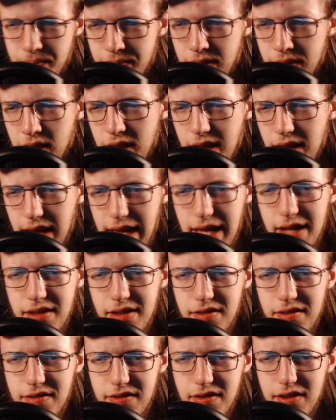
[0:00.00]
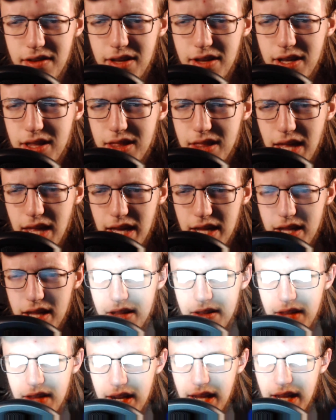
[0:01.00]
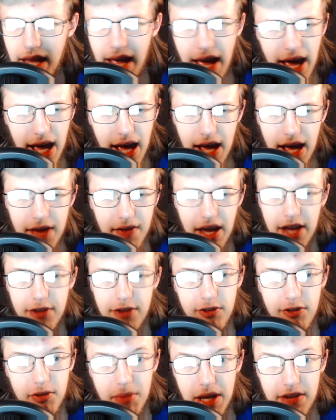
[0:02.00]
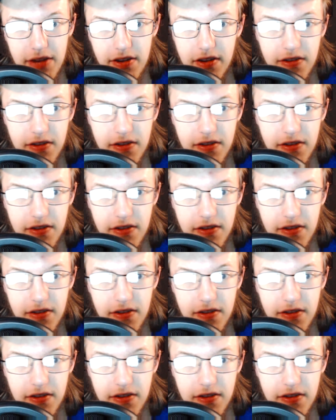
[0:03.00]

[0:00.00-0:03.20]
and they didn't have, as you may